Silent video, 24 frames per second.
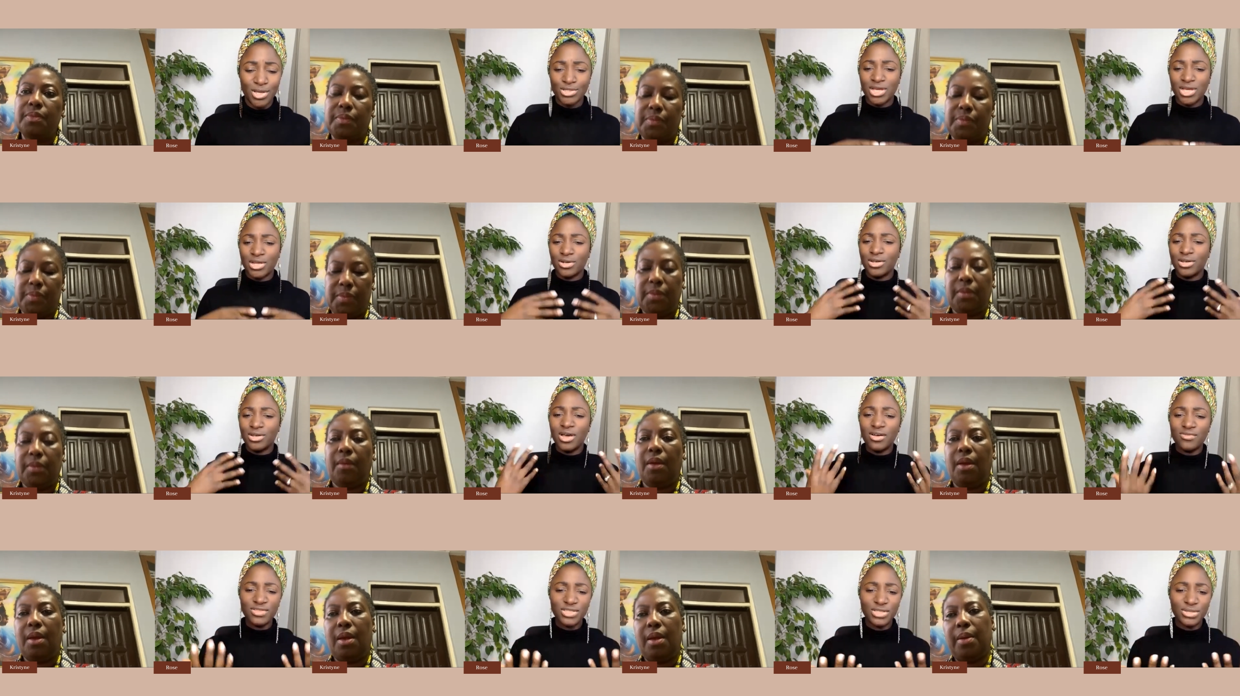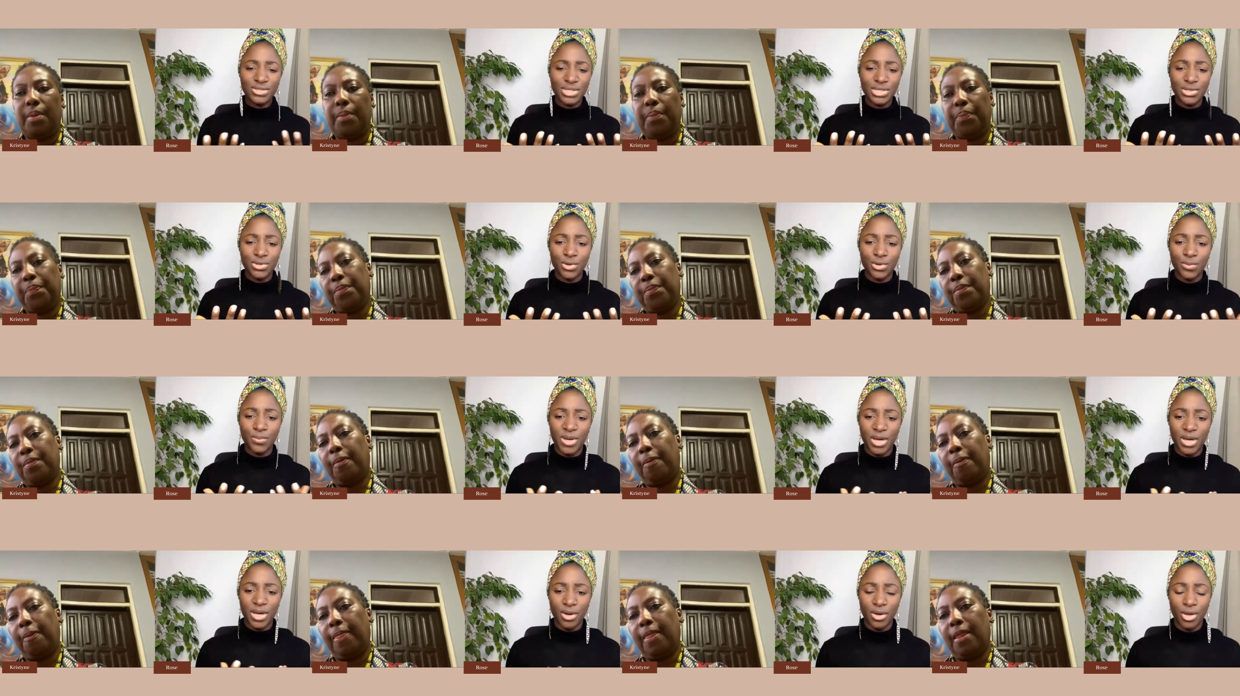Speaker 1: So I'd love to hear
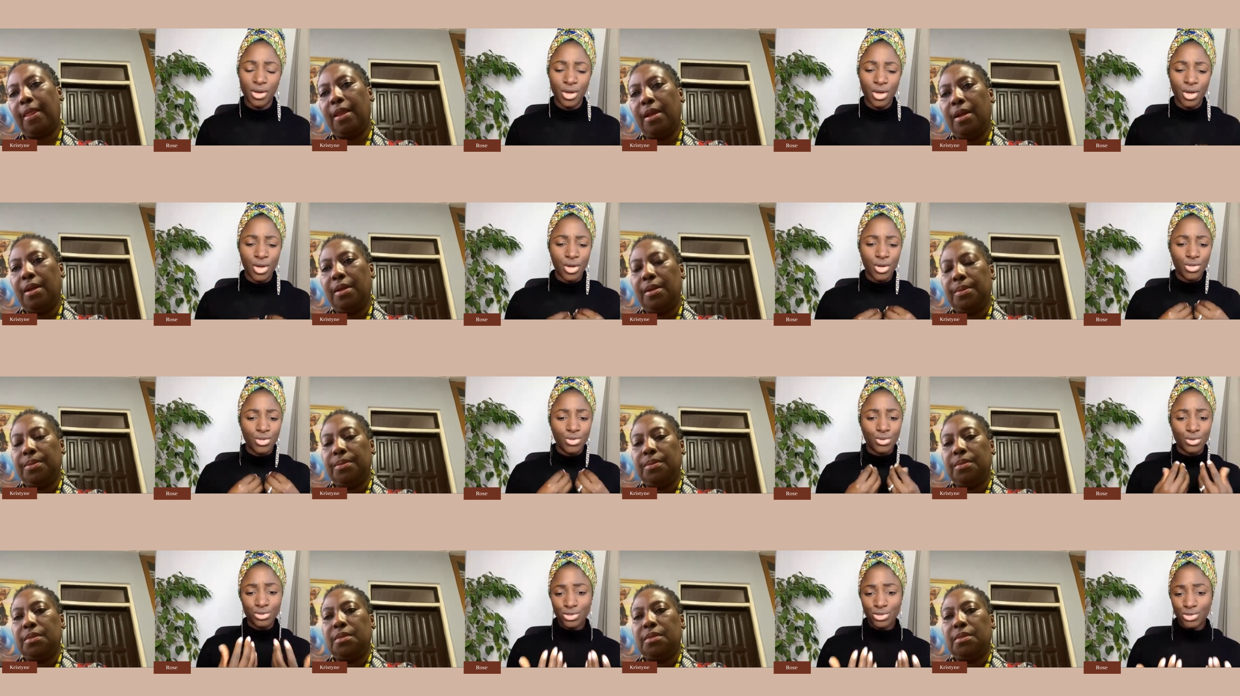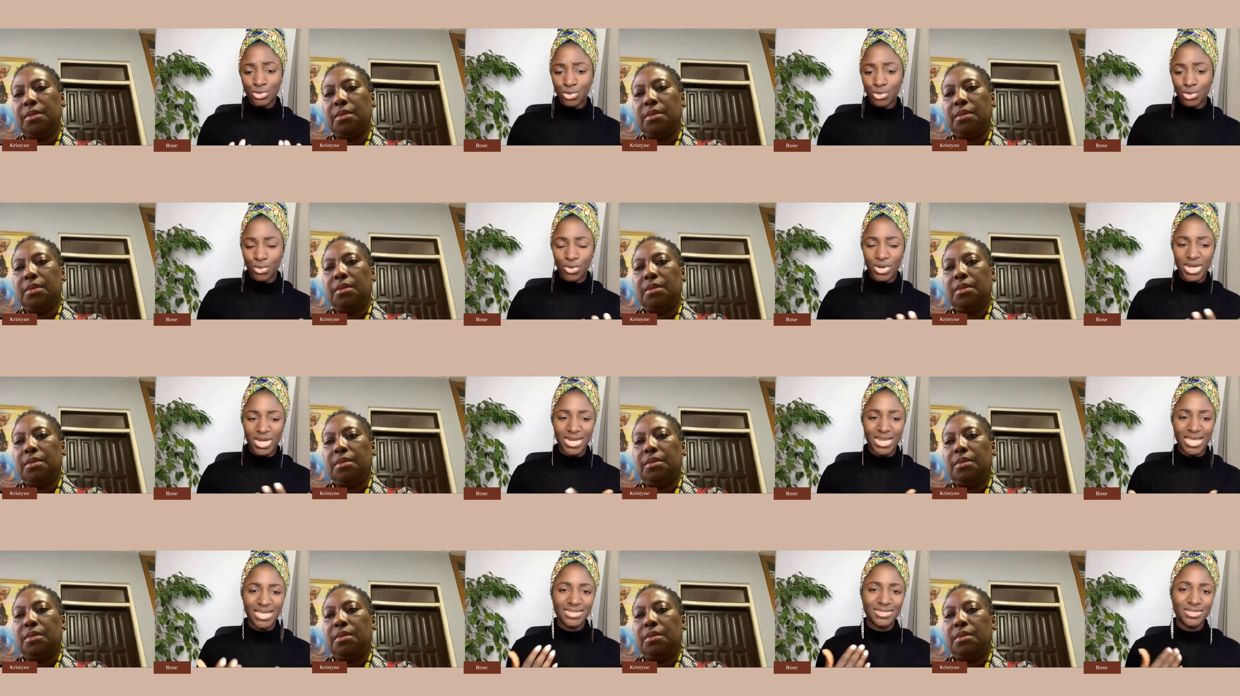about your story.
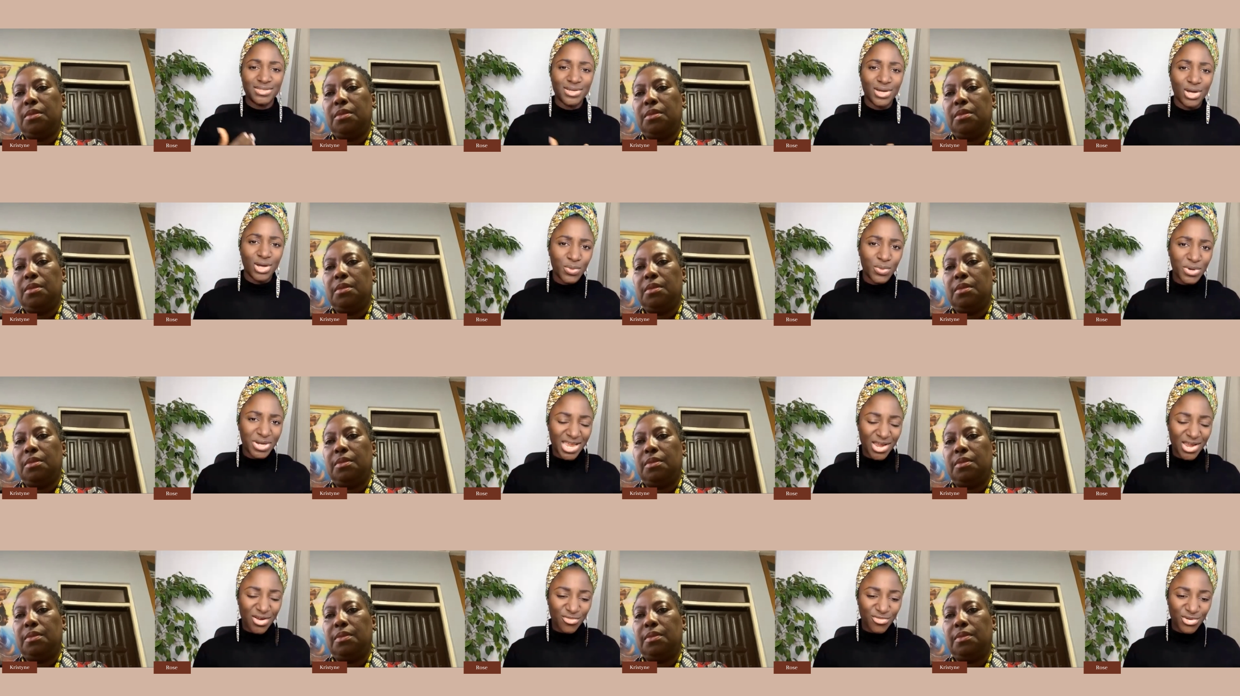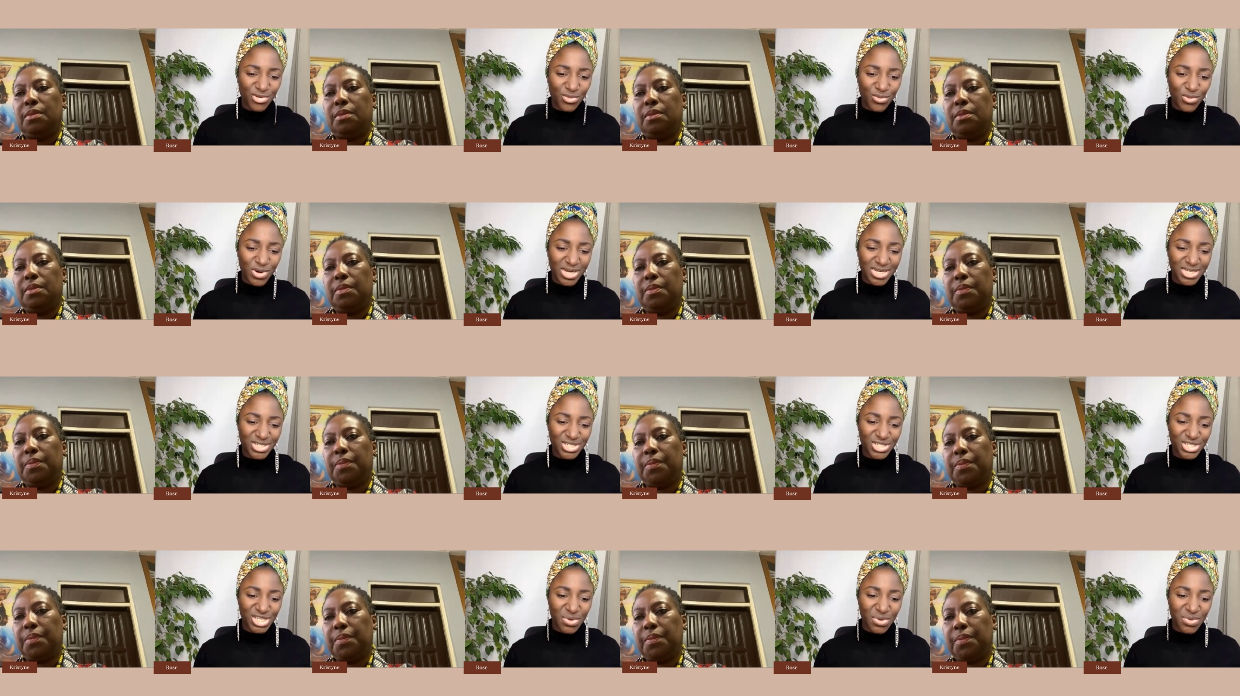And I start with
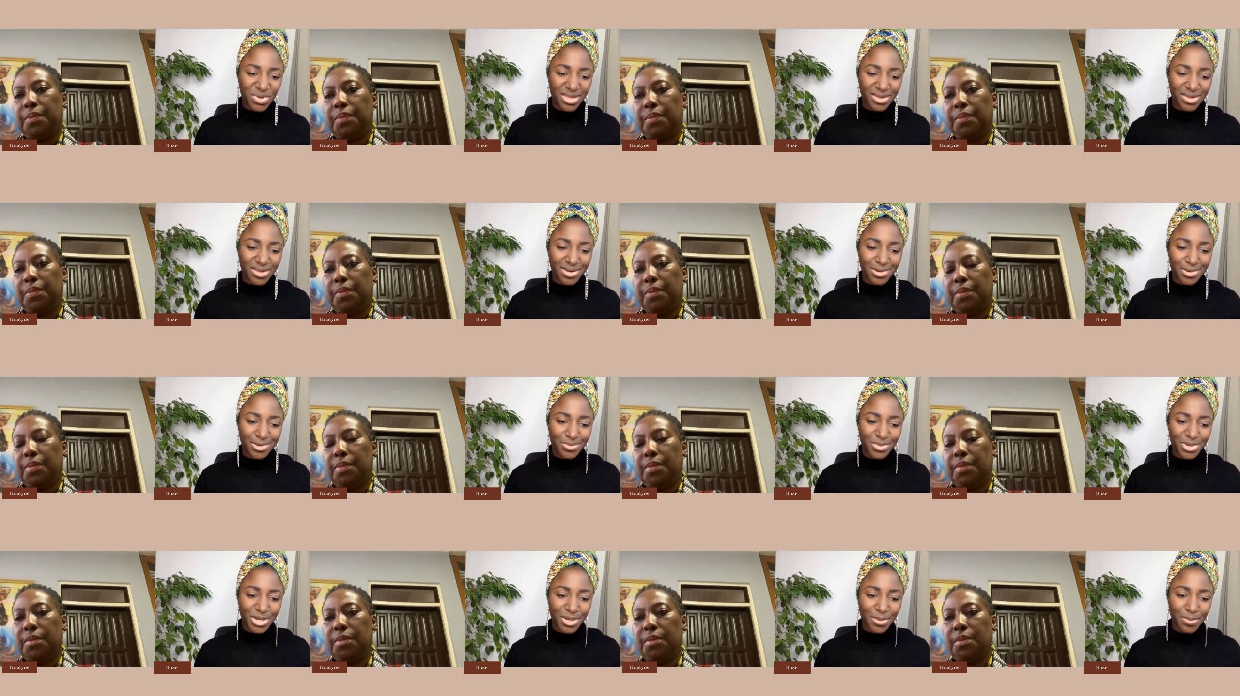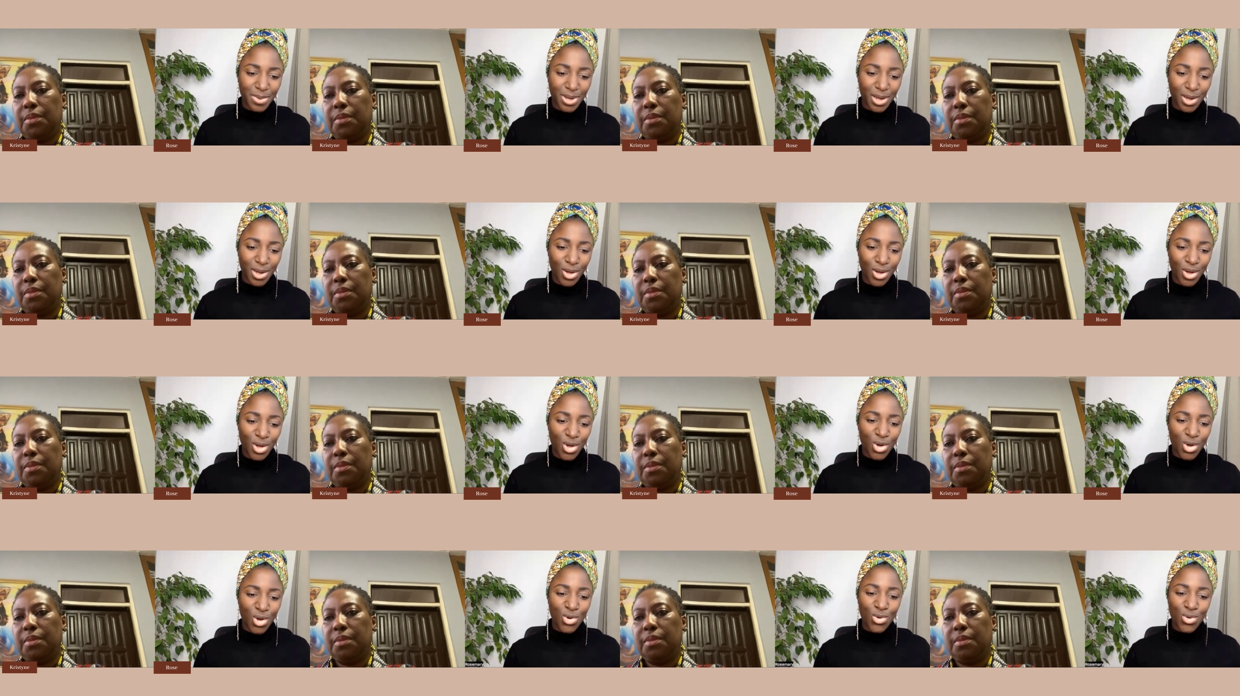everyone sharing a little bit about,
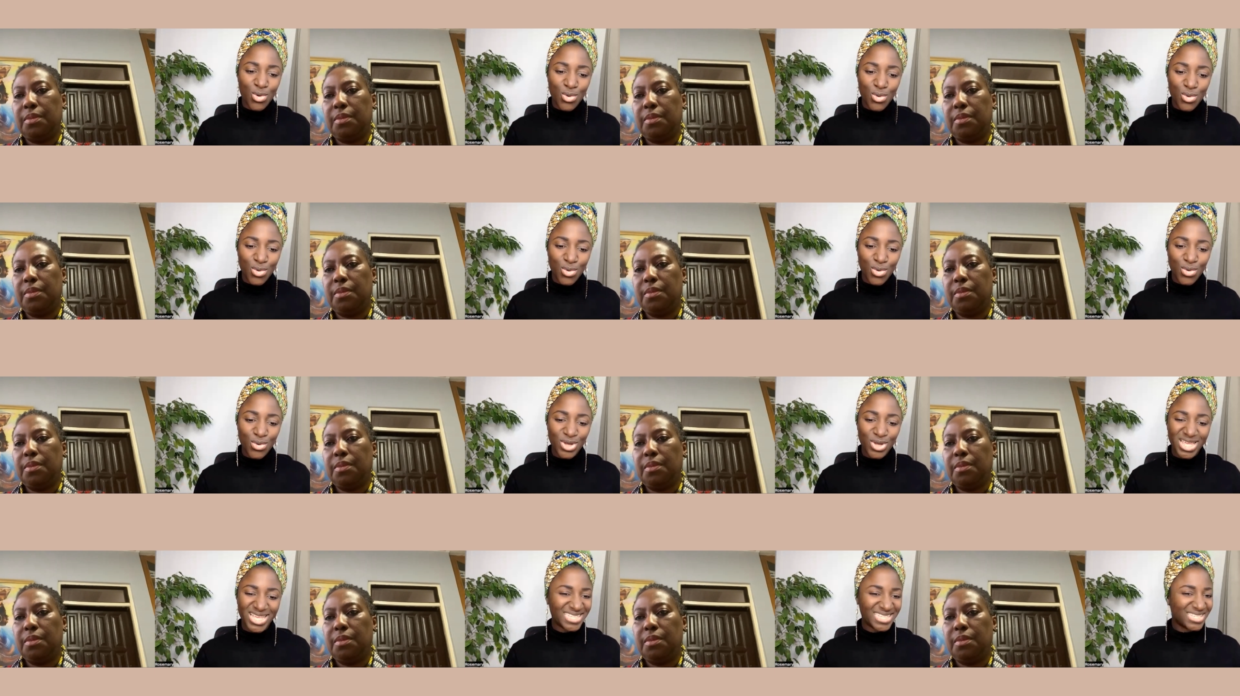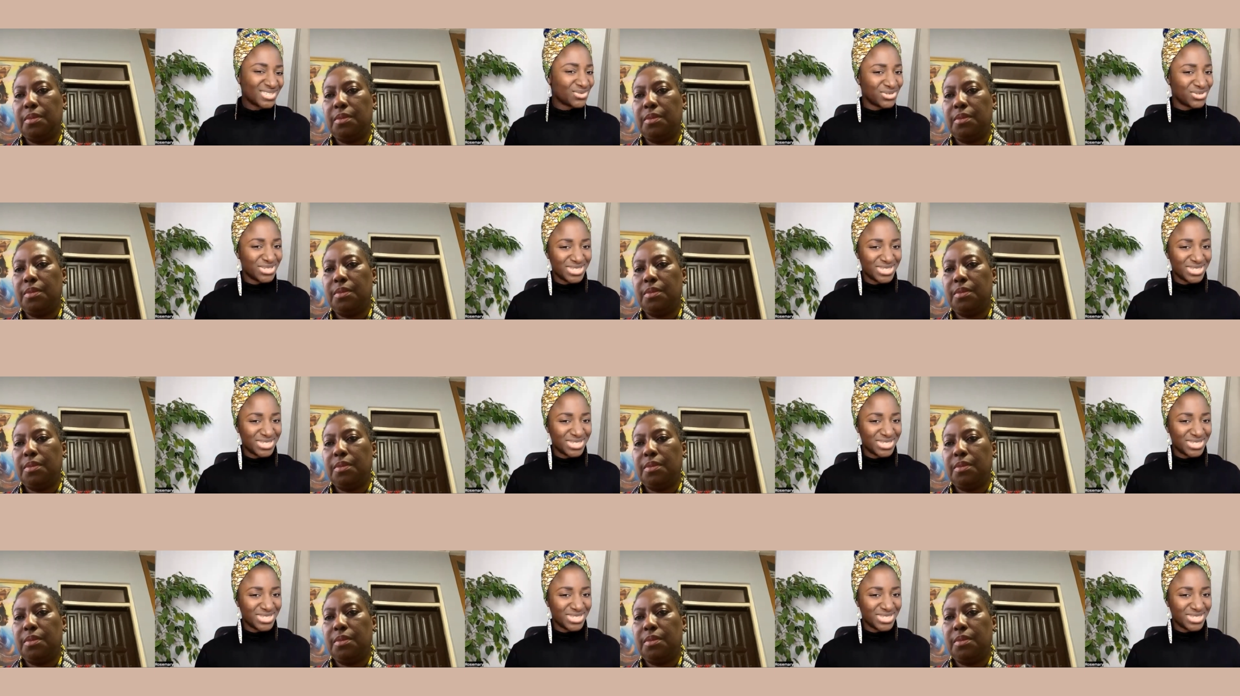who is